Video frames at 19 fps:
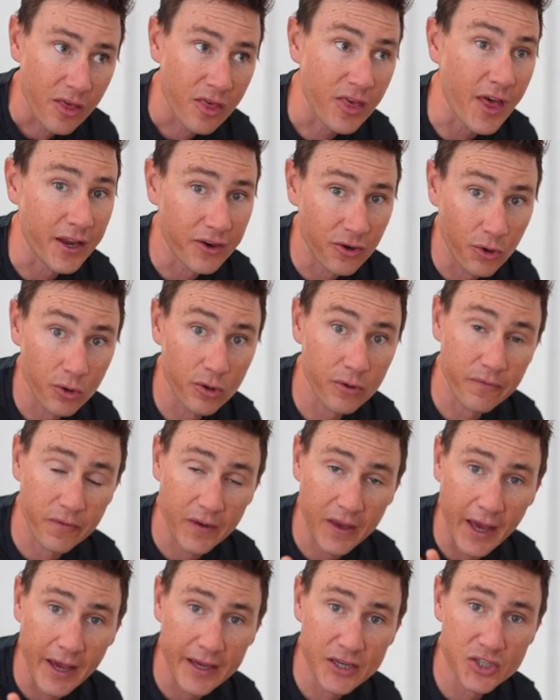that
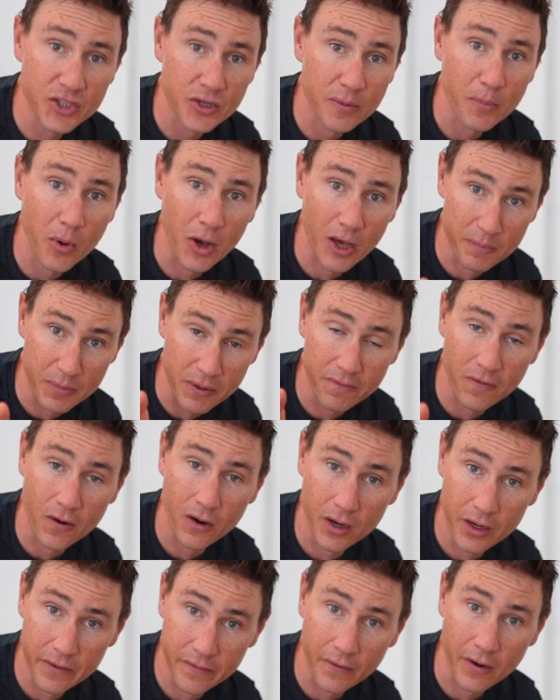notification might be
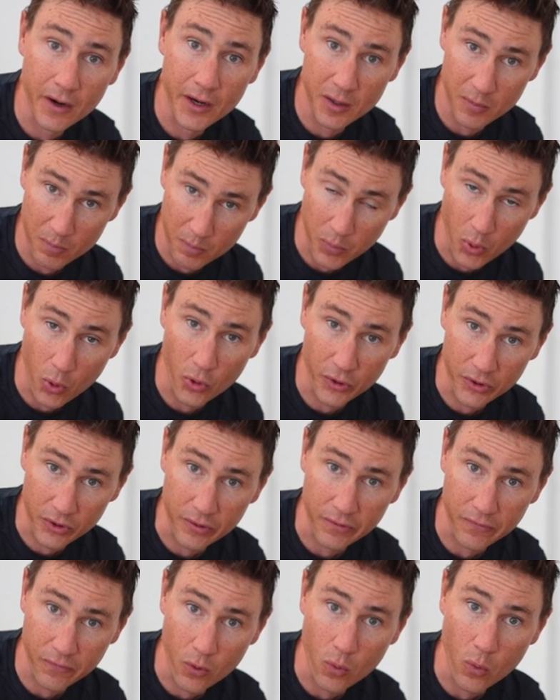very, very
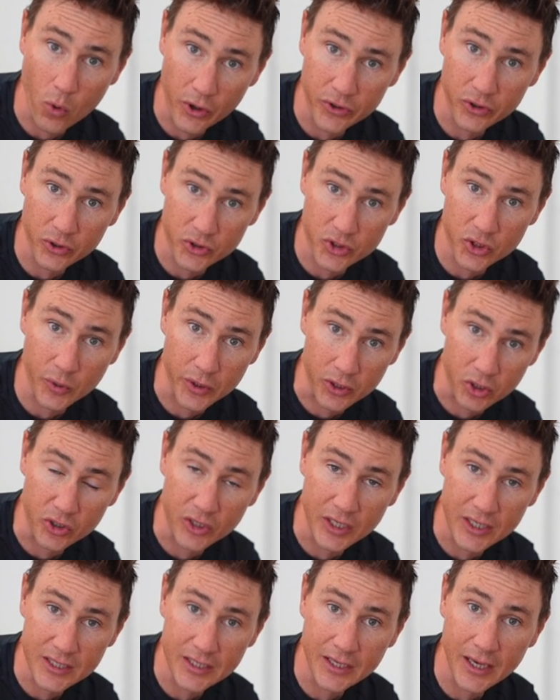important for what you're doing. You
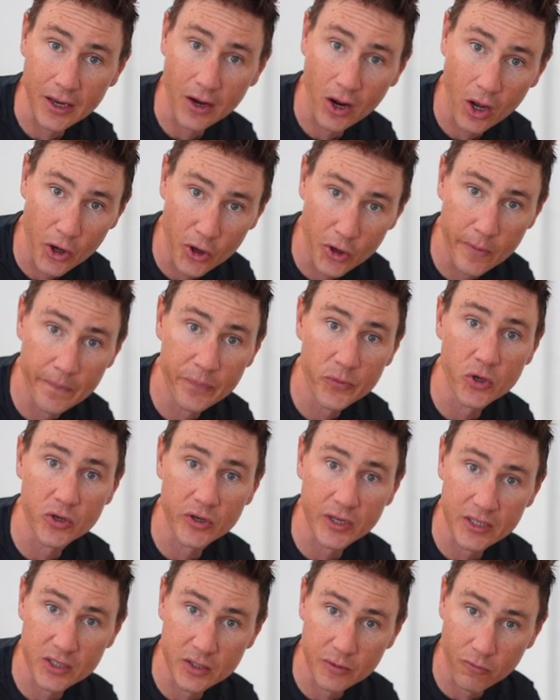need to get home, you
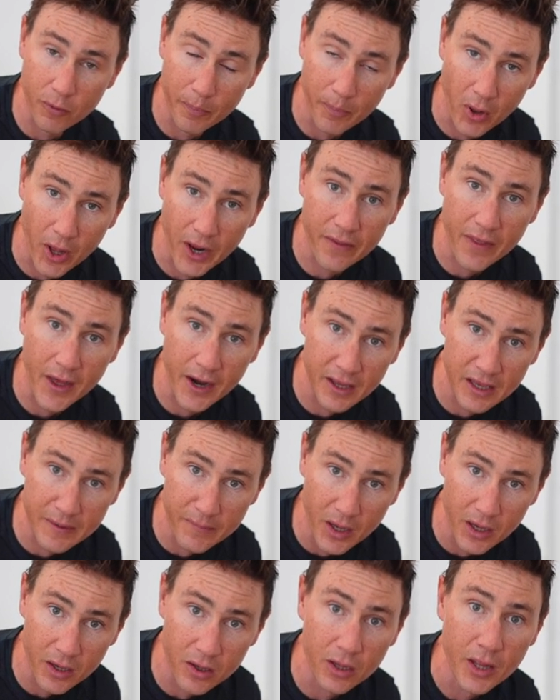need to reply to that
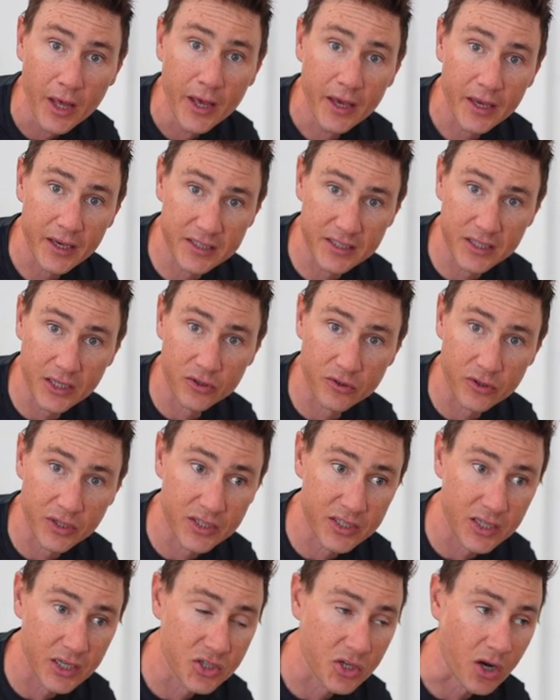email, etc.,
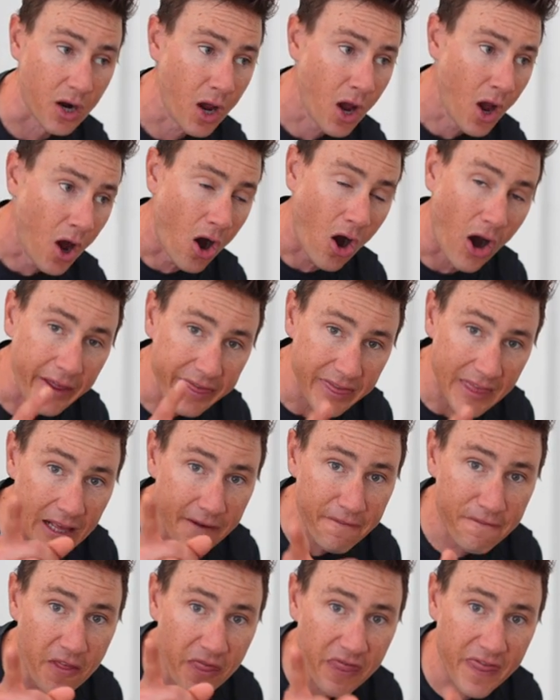etc. I think
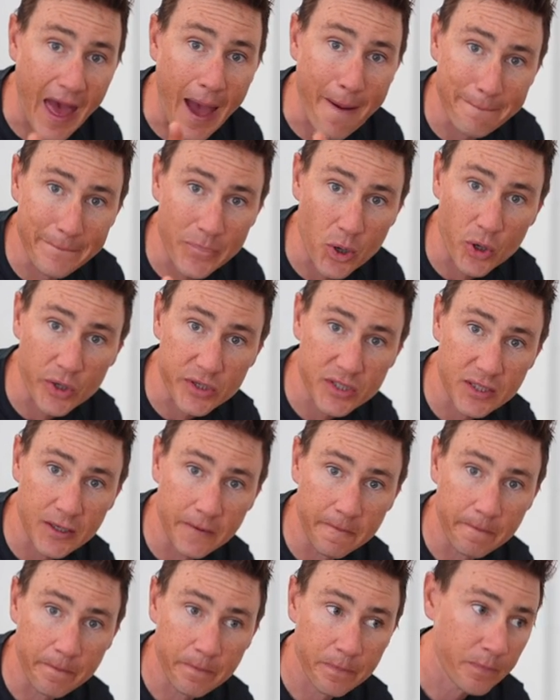for that
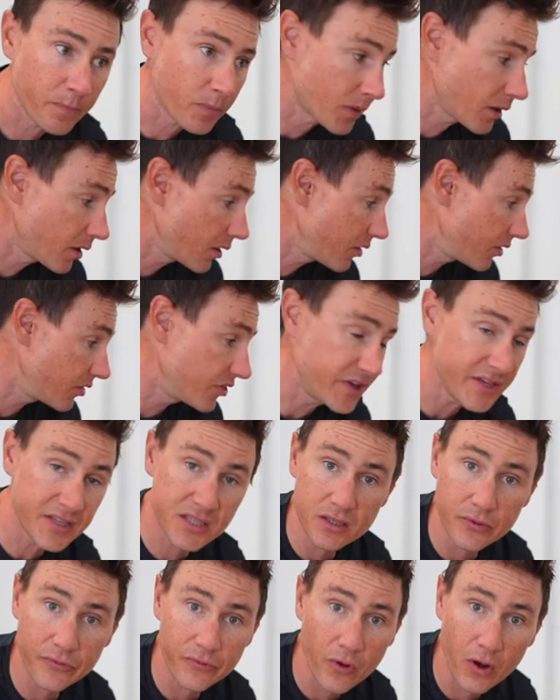person,
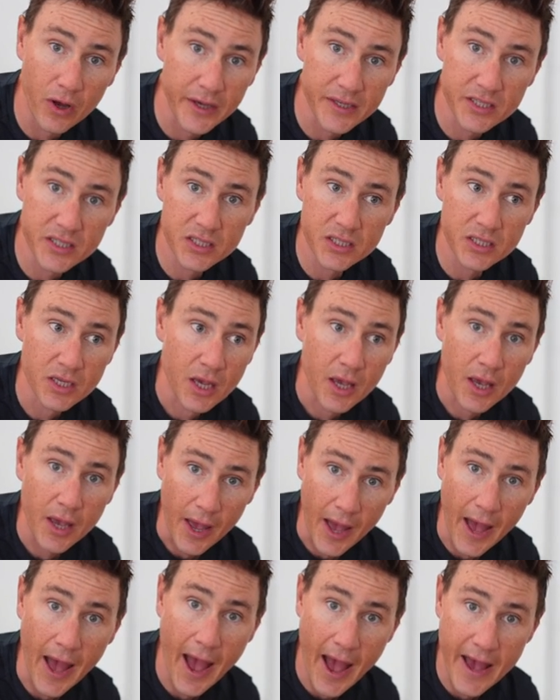this device
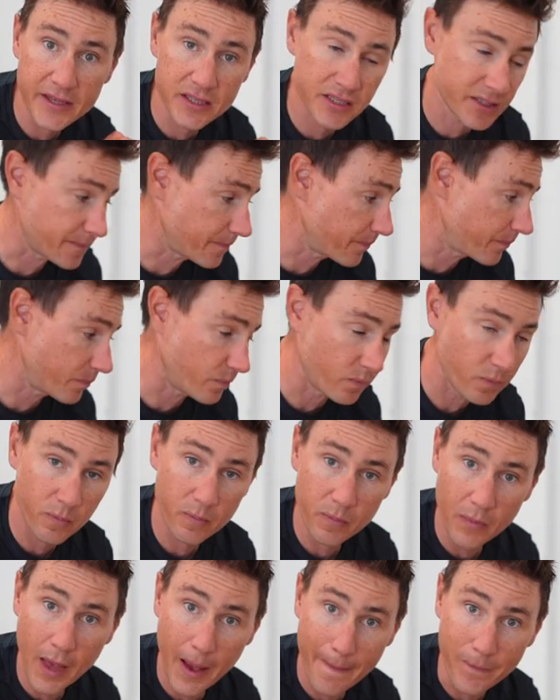as
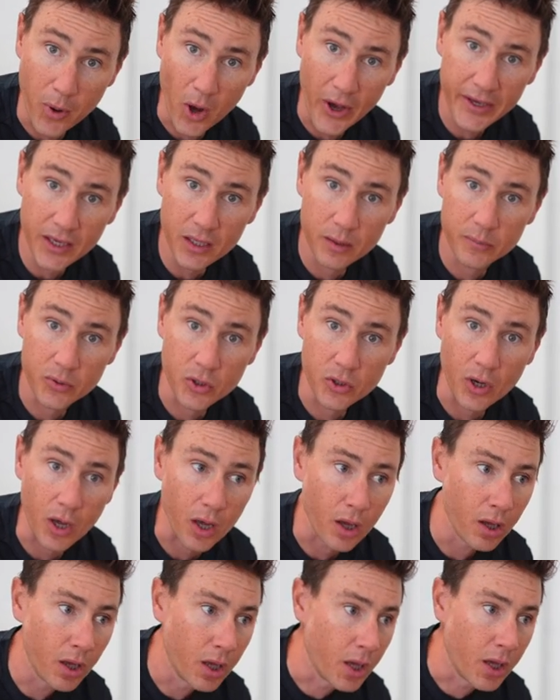a bike
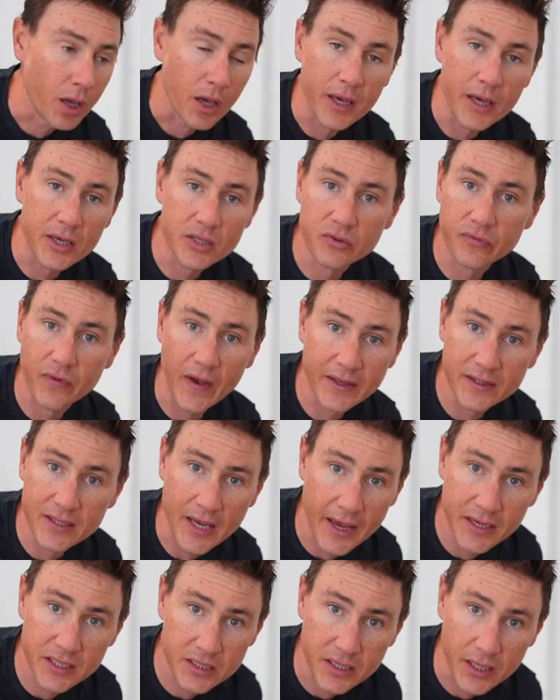computer is
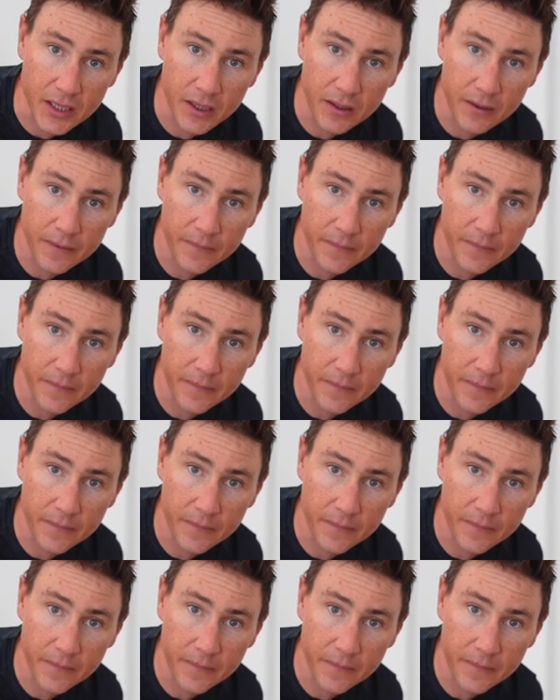fantastic.